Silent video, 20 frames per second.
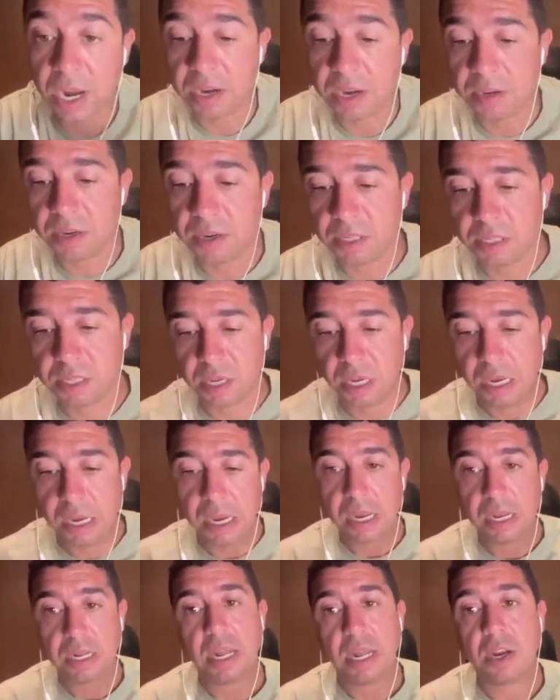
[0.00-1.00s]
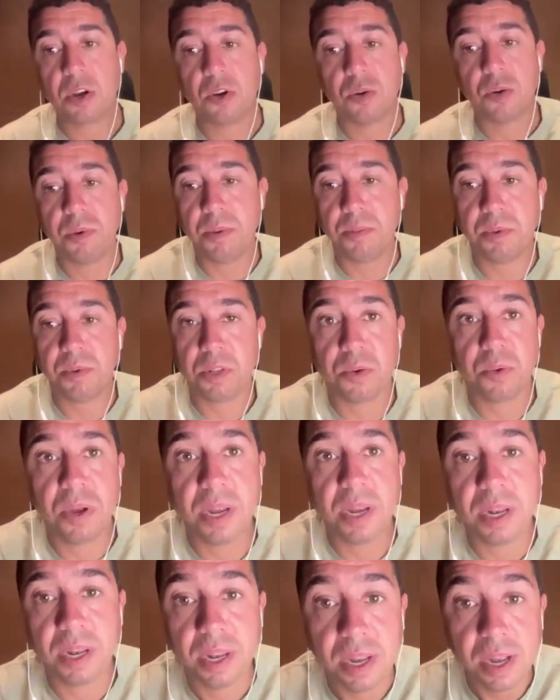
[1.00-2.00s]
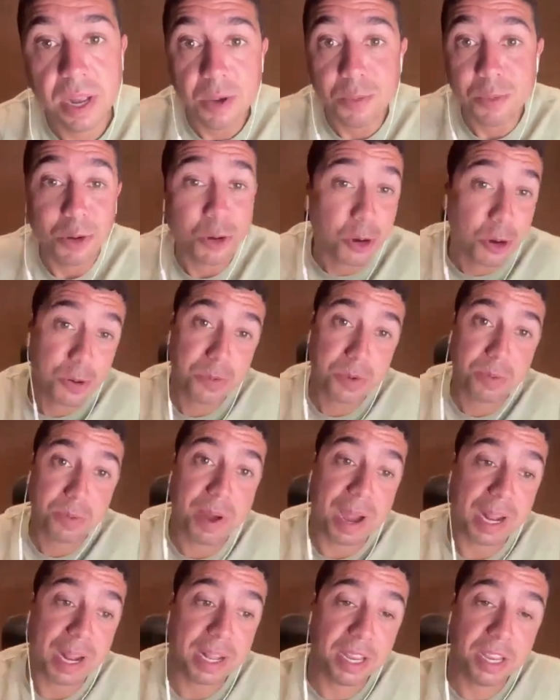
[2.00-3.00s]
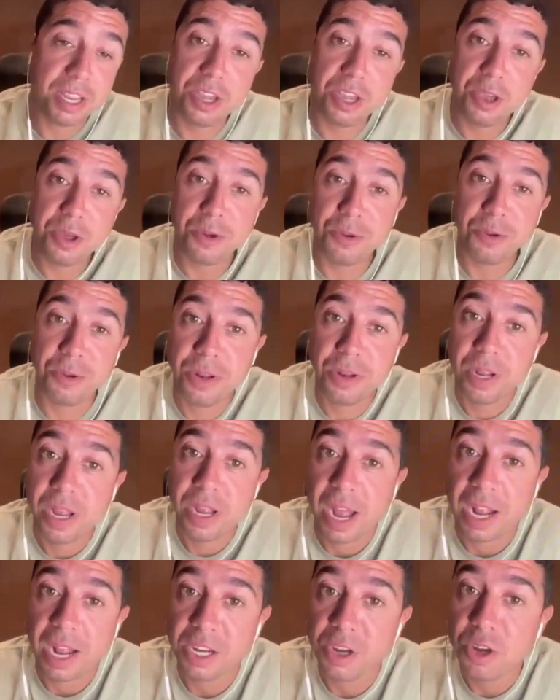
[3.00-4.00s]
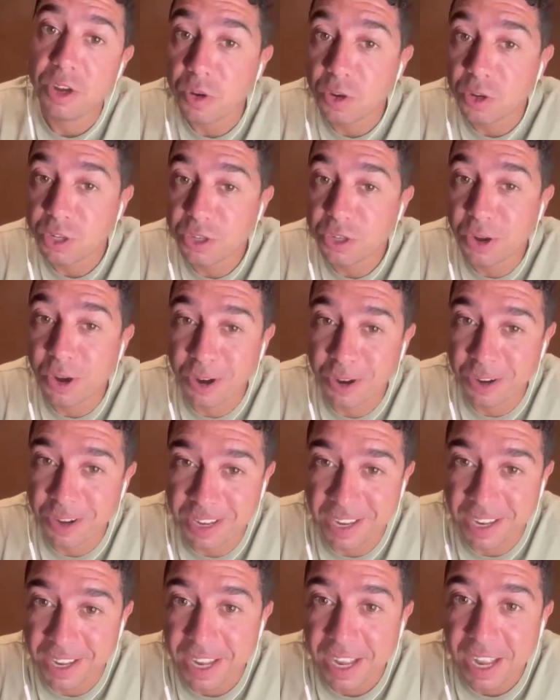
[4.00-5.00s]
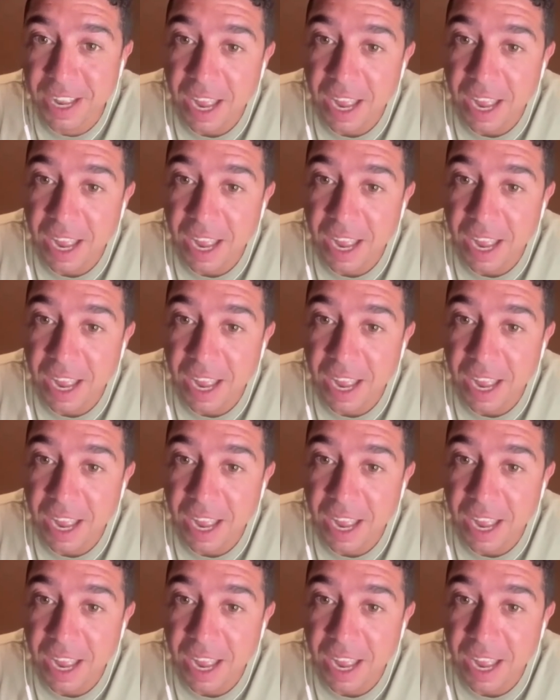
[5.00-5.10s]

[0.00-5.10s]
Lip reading: gatherings that come in between. But coming back to you and your story,